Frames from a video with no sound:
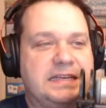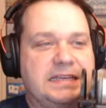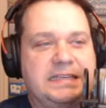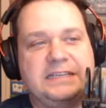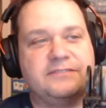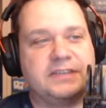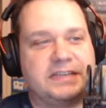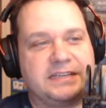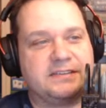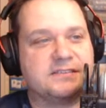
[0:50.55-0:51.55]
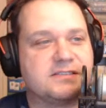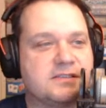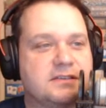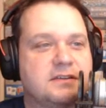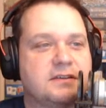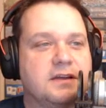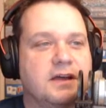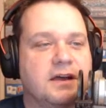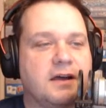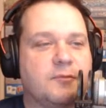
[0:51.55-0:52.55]
evenings,
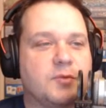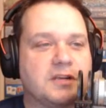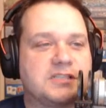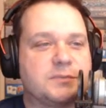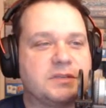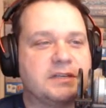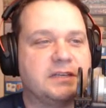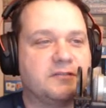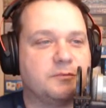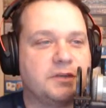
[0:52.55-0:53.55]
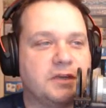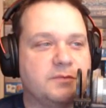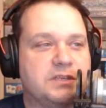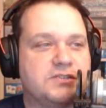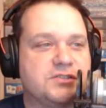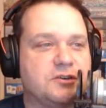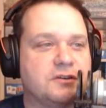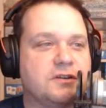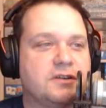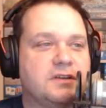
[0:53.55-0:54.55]
approximately 11 p.m. Eastern.